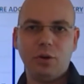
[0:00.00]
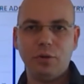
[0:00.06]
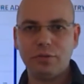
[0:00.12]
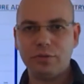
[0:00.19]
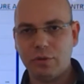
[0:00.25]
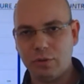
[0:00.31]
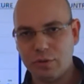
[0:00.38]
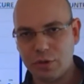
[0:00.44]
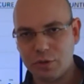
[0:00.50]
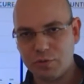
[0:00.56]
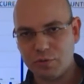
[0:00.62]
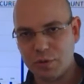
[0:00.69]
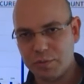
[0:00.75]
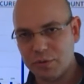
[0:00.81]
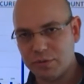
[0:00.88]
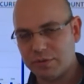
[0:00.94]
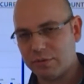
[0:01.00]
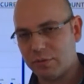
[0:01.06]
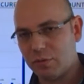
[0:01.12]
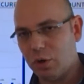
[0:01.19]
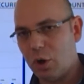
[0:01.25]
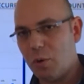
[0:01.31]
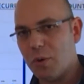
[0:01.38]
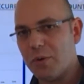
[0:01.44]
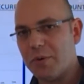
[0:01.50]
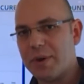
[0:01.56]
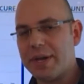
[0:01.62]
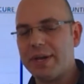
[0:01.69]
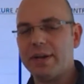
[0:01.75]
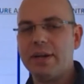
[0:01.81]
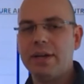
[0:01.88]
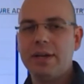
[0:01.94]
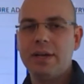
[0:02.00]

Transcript: that also contributes to lowering